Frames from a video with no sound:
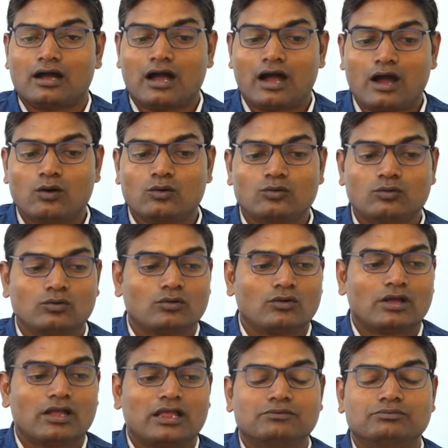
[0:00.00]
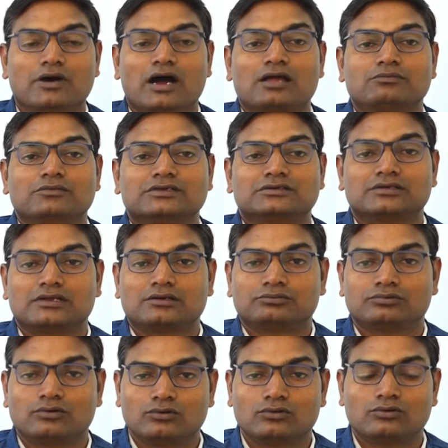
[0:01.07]
how information
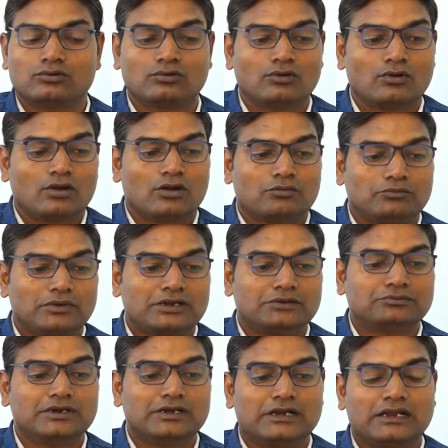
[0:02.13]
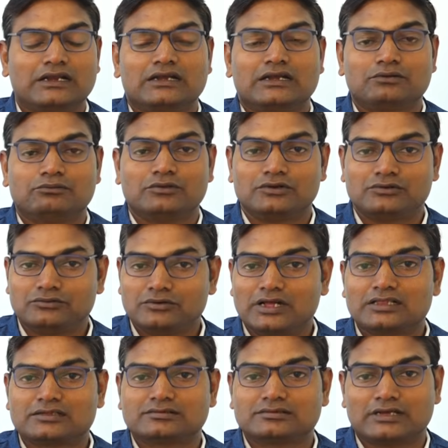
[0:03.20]
flow between
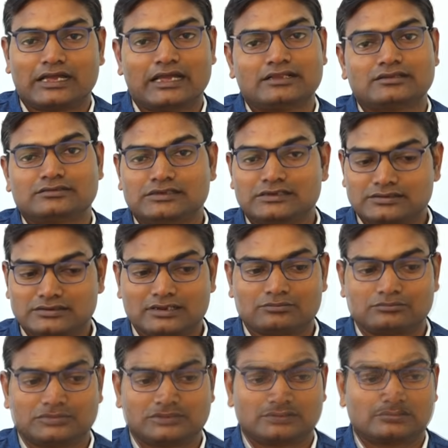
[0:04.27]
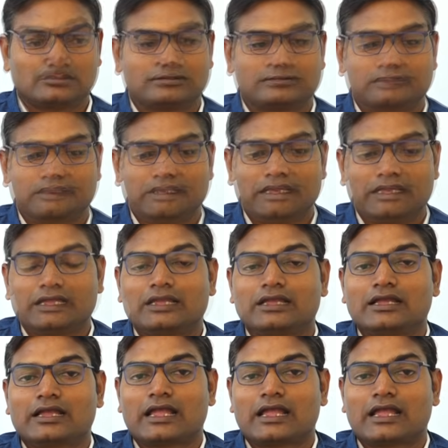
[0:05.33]
individuals and systems. They